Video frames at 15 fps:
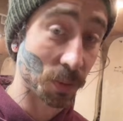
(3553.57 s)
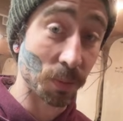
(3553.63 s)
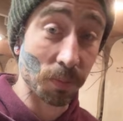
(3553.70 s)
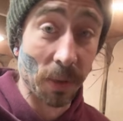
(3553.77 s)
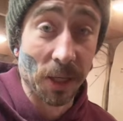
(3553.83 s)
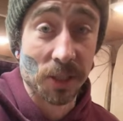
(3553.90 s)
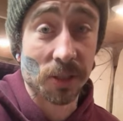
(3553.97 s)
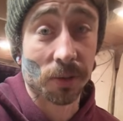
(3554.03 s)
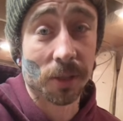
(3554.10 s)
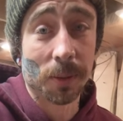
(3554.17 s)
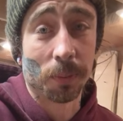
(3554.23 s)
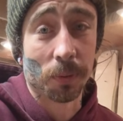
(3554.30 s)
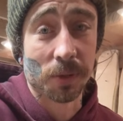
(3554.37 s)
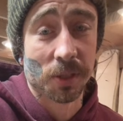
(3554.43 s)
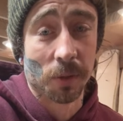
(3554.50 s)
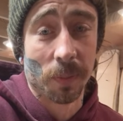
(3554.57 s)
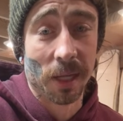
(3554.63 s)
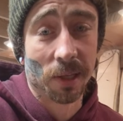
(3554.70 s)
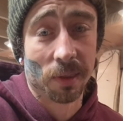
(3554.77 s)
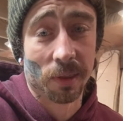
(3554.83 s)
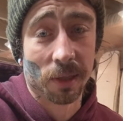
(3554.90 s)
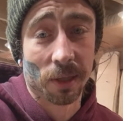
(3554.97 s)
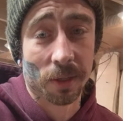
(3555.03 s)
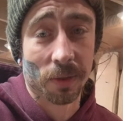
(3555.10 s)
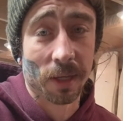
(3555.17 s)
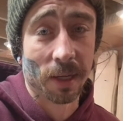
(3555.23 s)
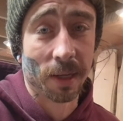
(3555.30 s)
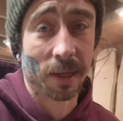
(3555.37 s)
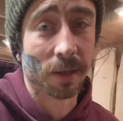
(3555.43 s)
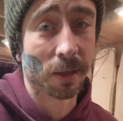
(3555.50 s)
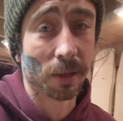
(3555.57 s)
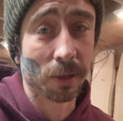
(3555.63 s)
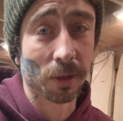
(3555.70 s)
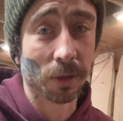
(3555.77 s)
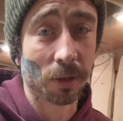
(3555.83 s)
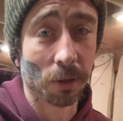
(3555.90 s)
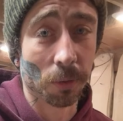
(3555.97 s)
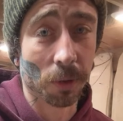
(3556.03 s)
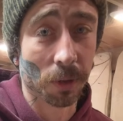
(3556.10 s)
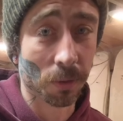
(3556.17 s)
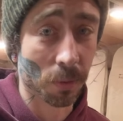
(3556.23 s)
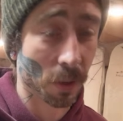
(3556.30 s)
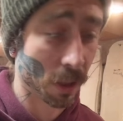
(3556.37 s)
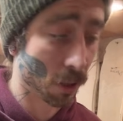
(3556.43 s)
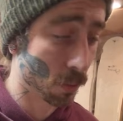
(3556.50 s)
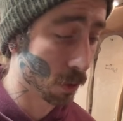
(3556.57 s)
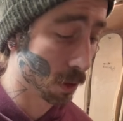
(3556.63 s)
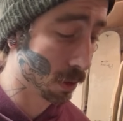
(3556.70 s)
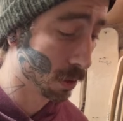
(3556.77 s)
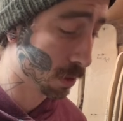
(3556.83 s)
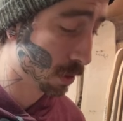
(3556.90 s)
my sleep was the main thing that I had to deal with when I quit.